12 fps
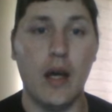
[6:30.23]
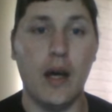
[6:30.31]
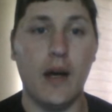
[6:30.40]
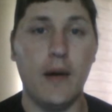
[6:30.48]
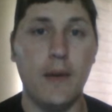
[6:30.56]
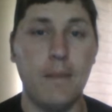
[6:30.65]

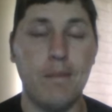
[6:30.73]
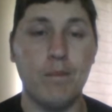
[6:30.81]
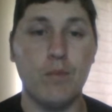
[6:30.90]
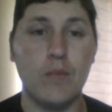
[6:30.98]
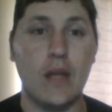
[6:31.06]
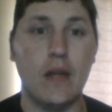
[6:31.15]
Um,
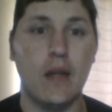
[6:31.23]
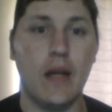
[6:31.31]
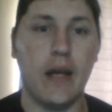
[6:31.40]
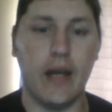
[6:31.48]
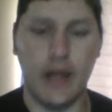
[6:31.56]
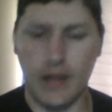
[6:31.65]

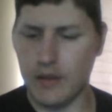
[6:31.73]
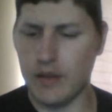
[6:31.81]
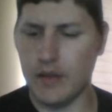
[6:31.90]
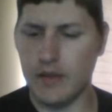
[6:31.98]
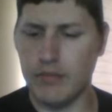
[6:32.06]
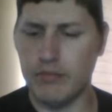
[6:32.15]

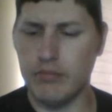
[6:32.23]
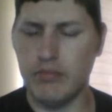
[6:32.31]
I